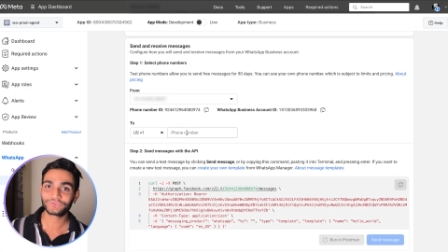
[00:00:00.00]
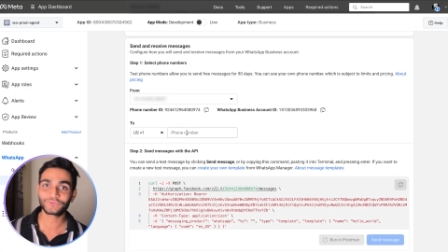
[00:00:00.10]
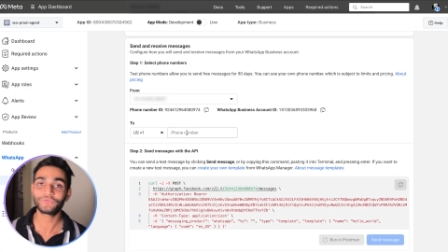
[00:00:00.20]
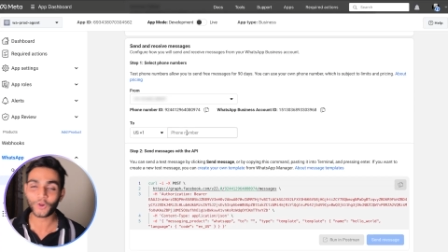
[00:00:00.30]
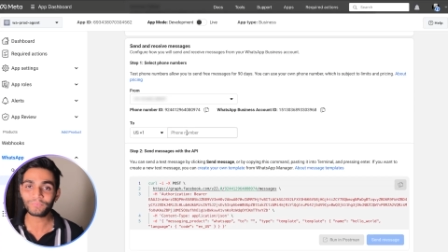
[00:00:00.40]

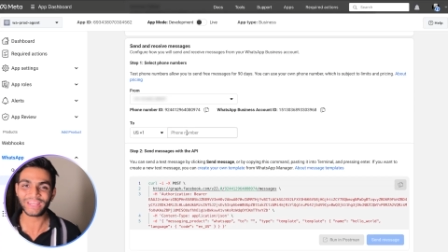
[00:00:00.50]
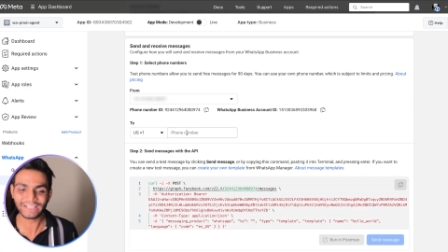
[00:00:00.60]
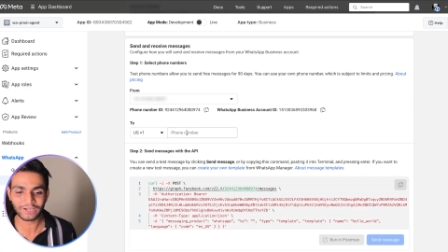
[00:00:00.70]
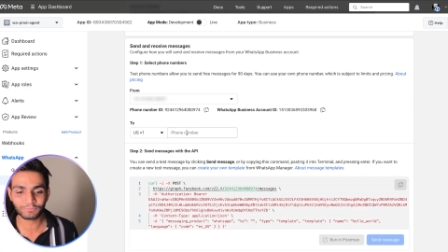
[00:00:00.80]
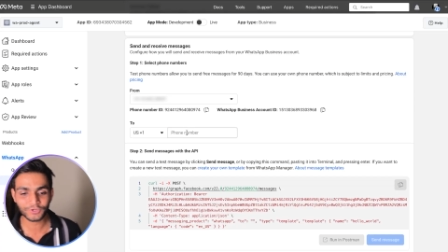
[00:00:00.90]
So from
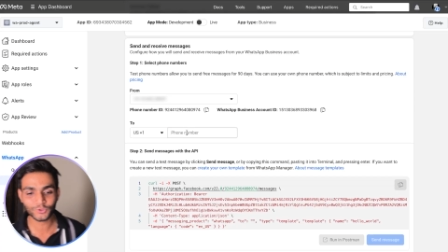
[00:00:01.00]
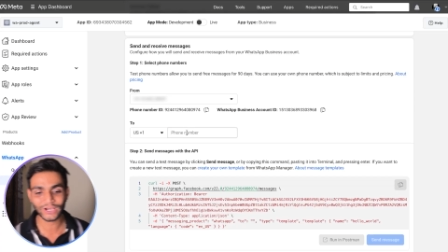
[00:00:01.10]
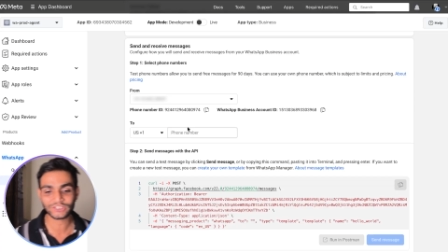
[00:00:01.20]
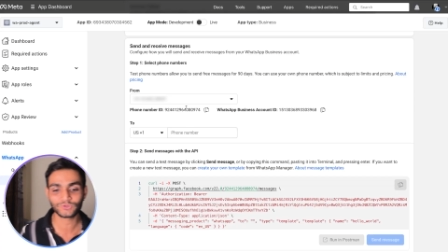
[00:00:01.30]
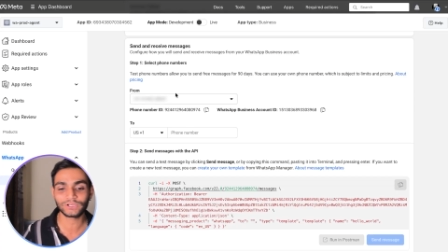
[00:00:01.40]
that number, you can
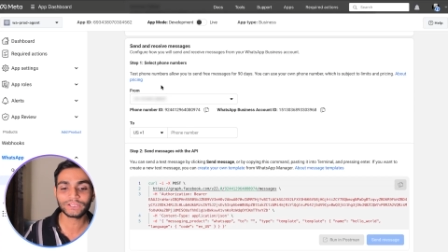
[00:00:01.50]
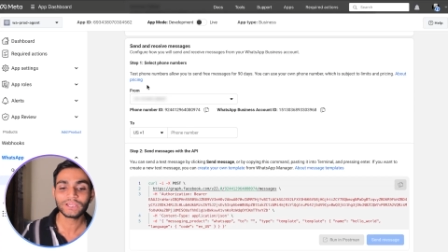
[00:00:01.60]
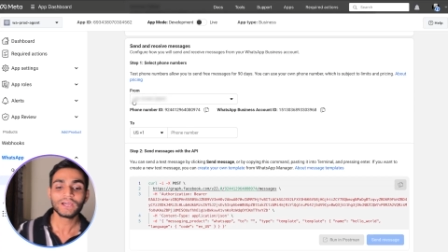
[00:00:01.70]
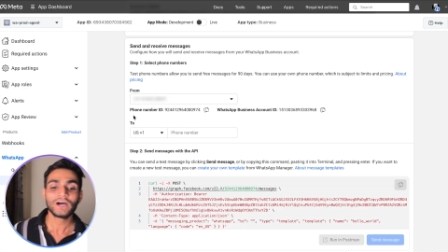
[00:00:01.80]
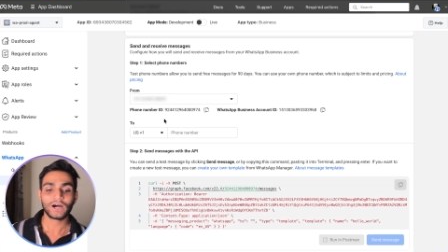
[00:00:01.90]

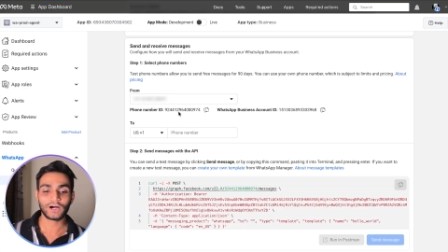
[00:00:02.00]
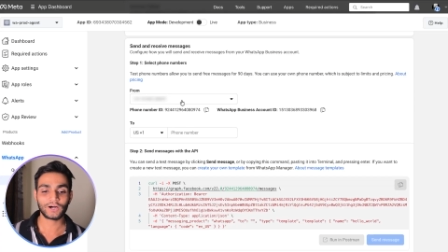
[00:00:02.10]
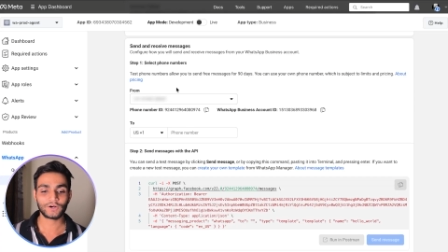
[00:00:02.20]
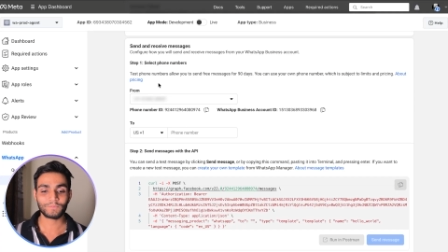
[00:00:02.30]
actually uh,